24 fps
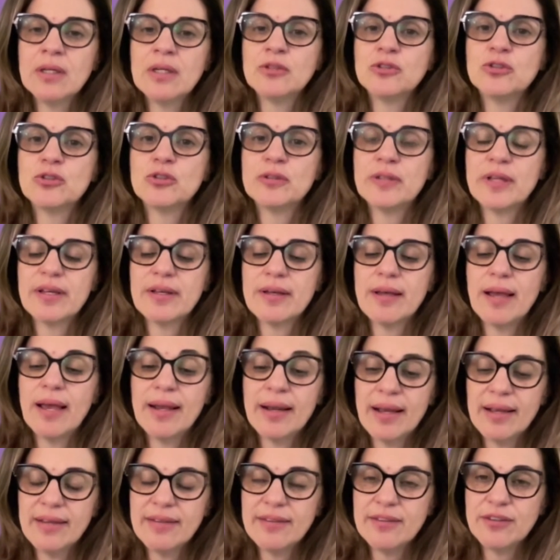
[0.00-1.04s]
to
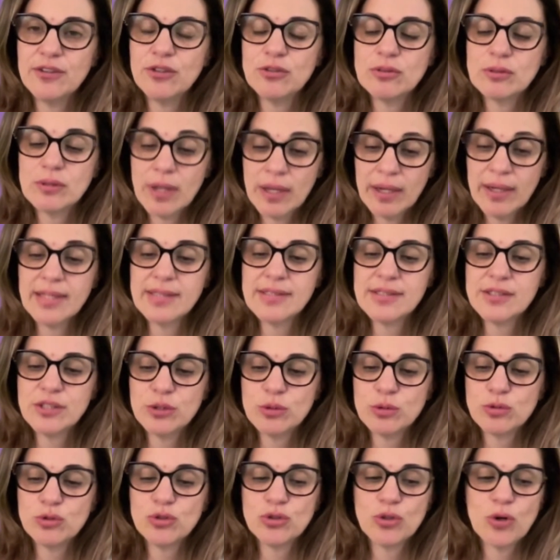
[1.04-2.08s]

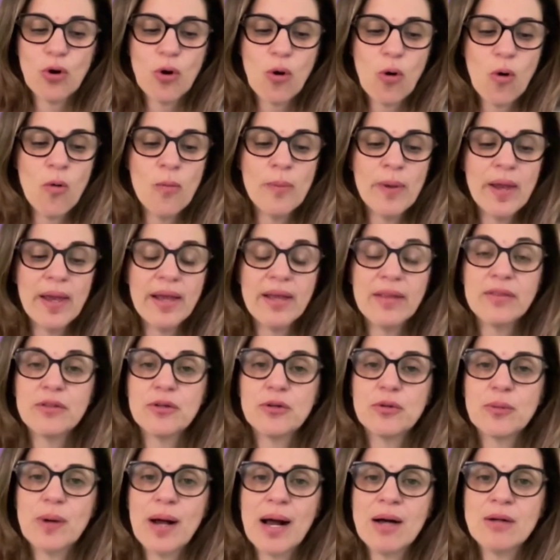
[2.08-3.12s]
NICU to home and
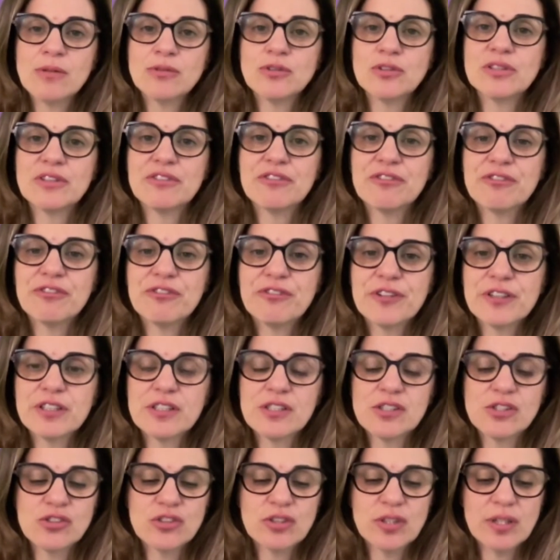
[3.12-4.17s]
throughout the
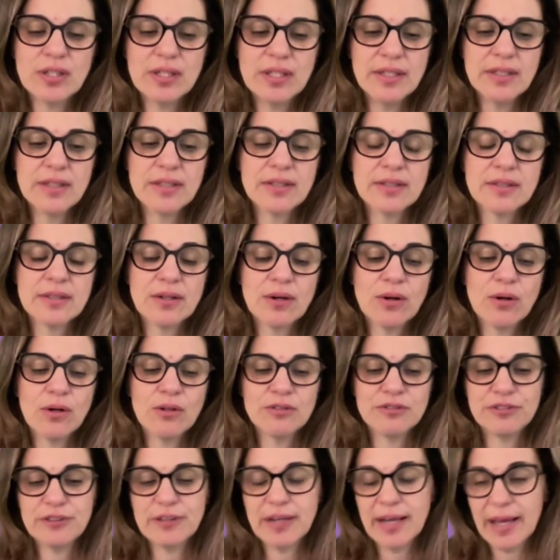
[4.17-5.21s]
first year
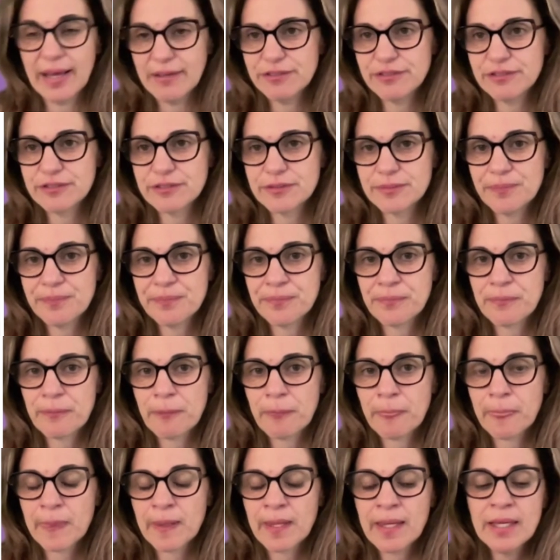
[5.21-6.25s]
of life.
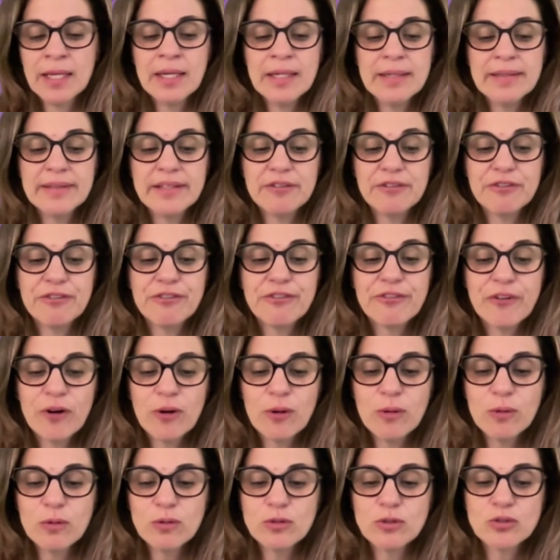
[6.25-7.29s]
The
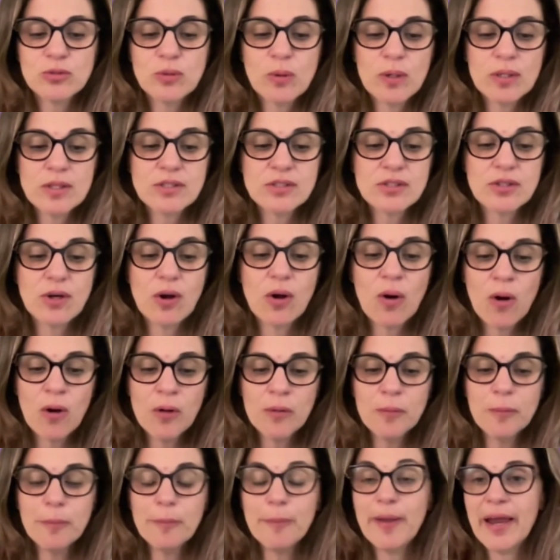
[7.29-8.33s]
focus was
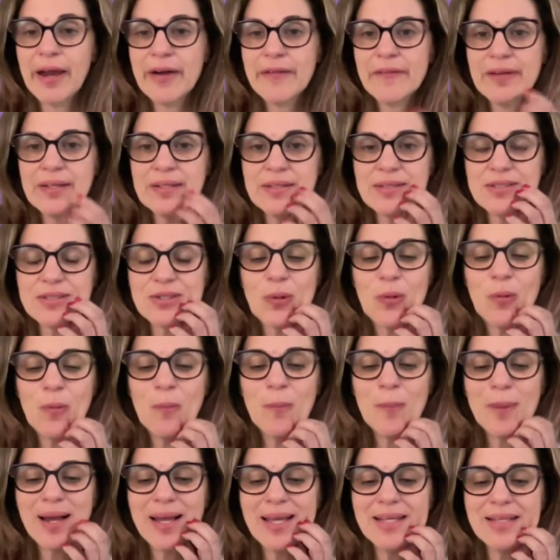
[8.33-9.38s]
on parents who
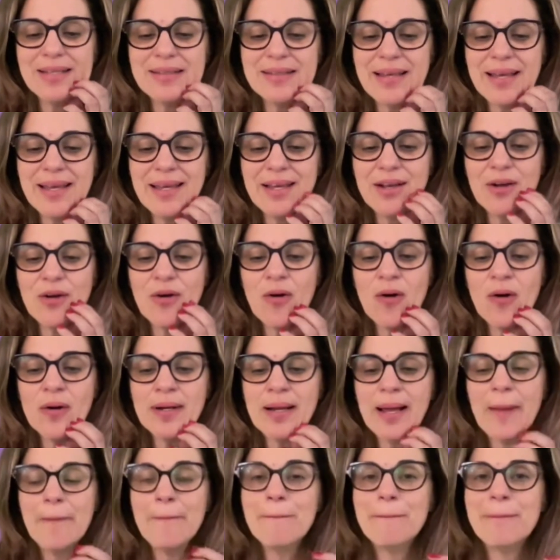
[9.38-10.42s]
might take on
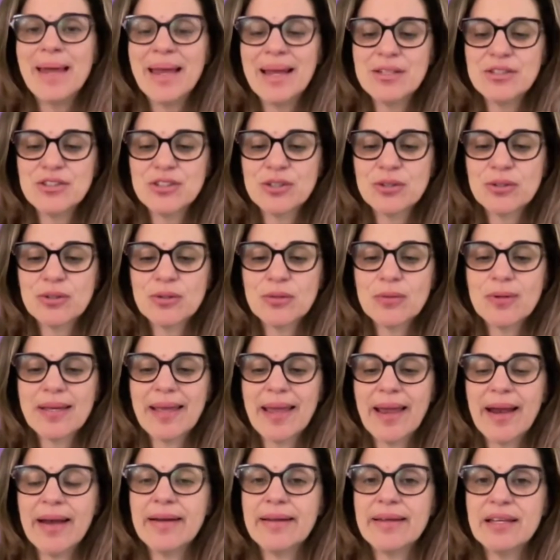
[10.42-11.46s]
a medical
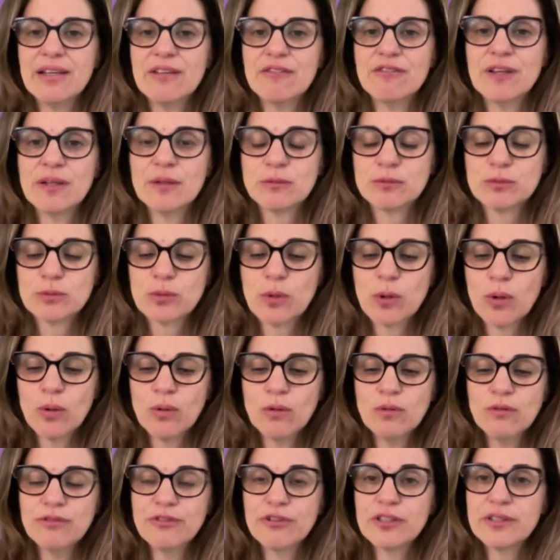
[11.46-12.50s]
caregiving
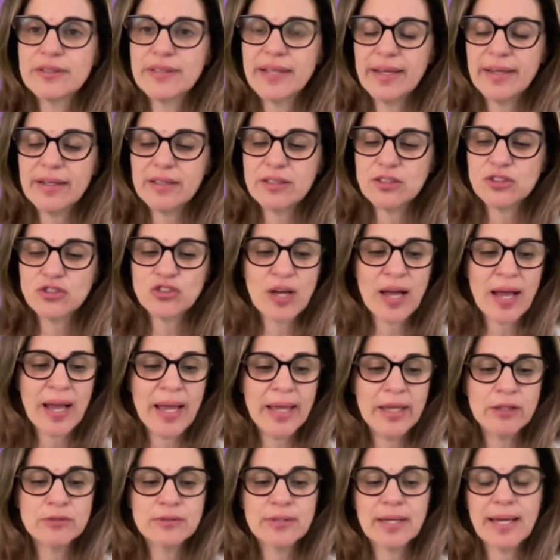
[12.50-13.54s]
role for their
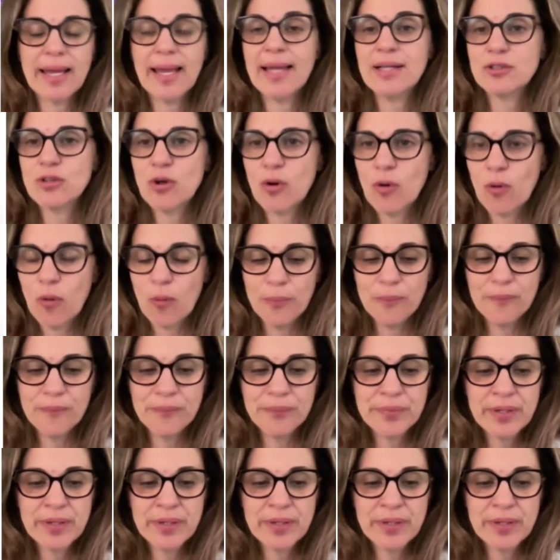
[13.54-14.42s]
child at home.